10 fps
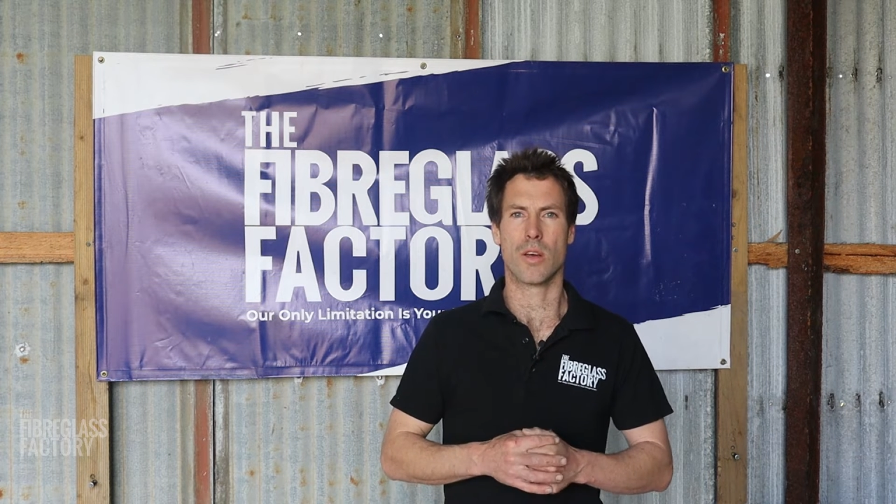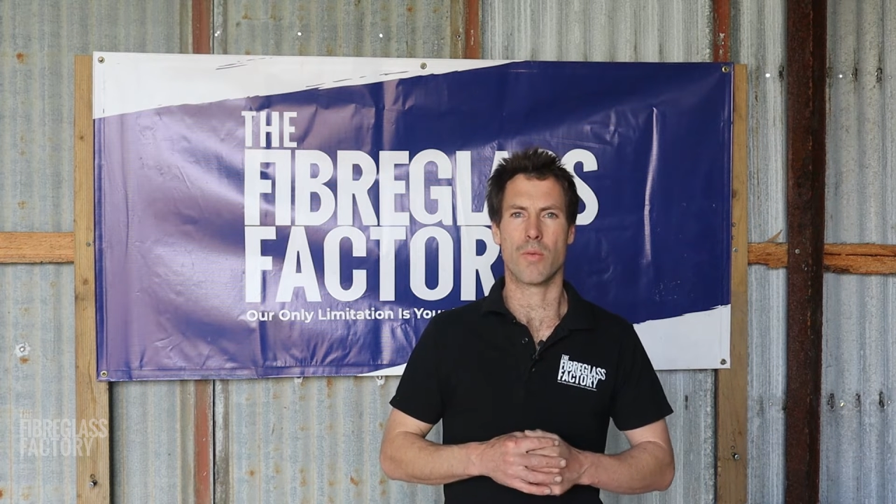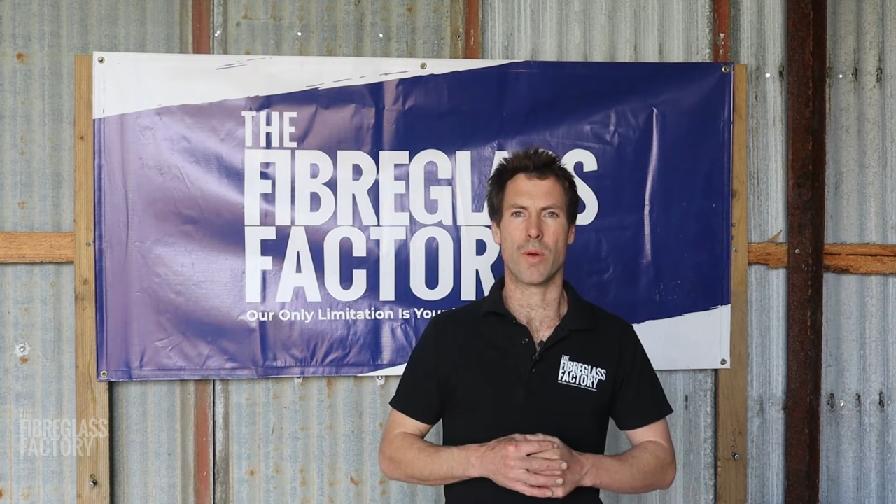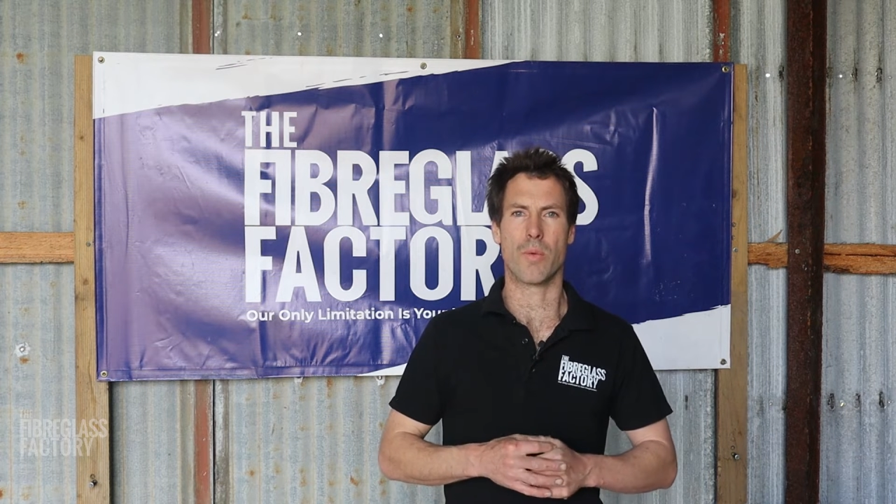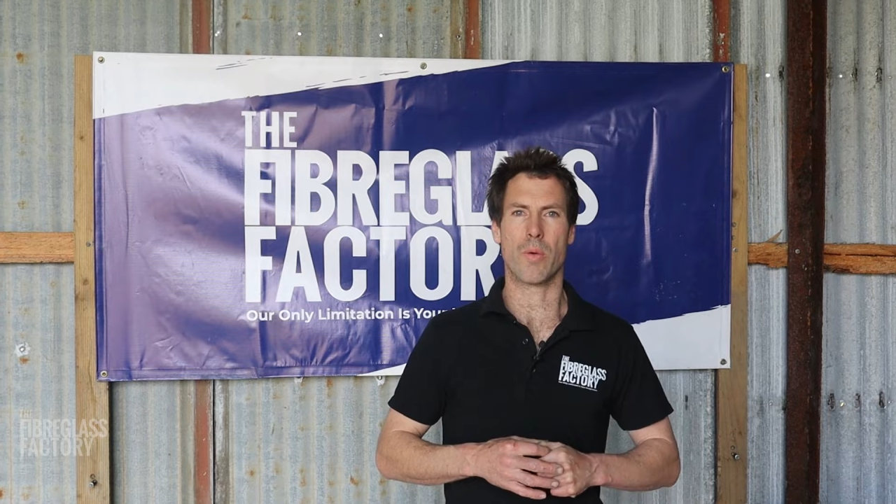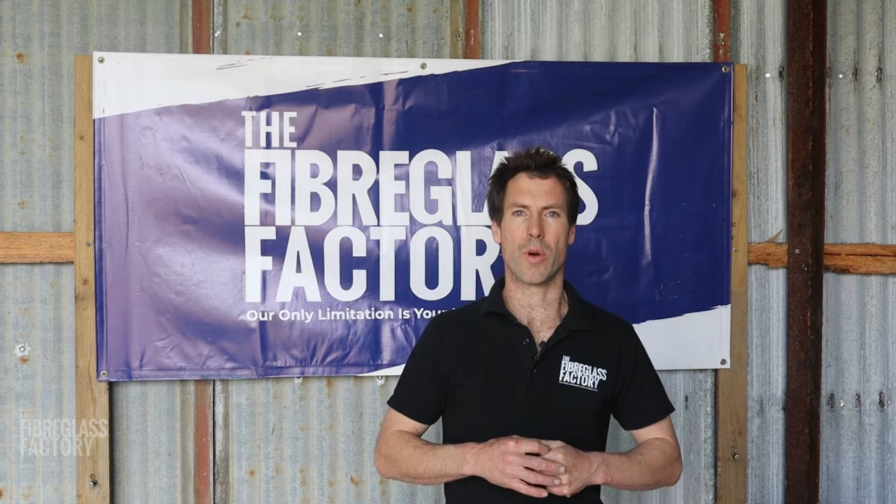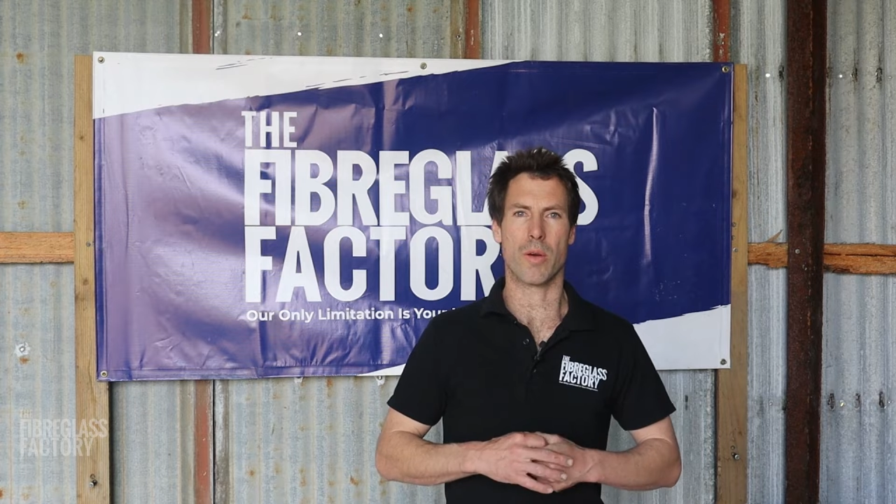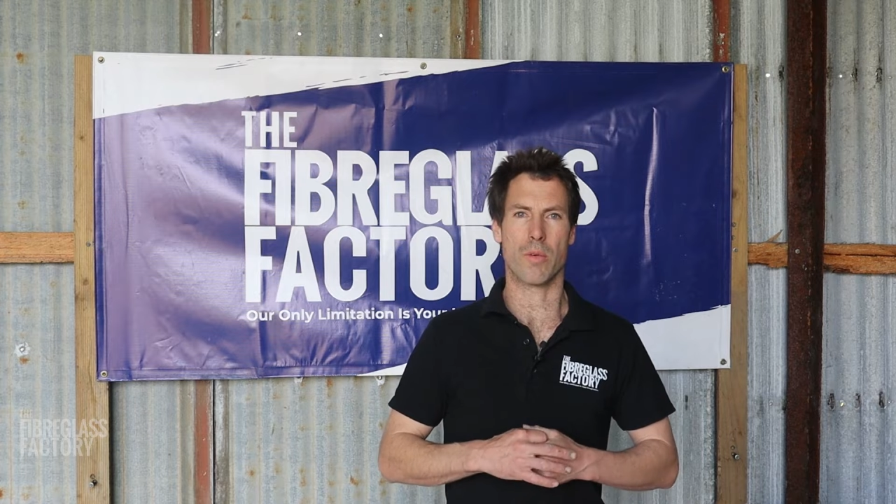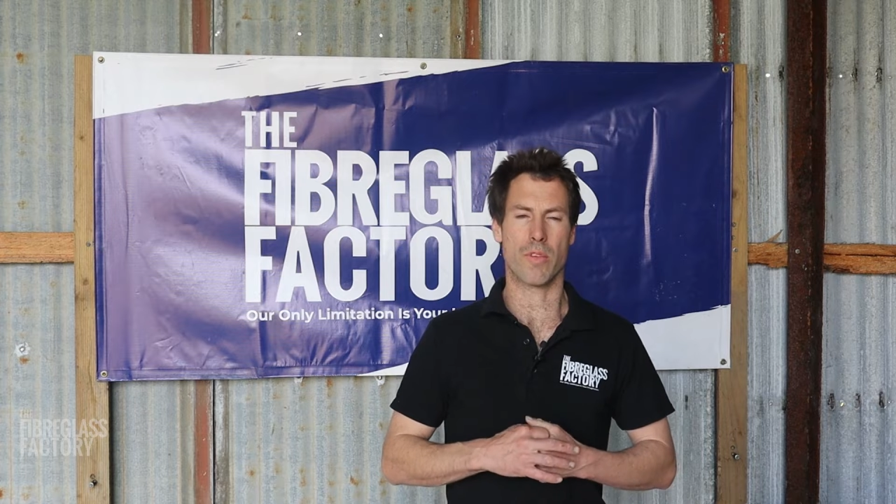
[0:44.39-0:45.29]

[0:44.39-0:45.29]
when we're working with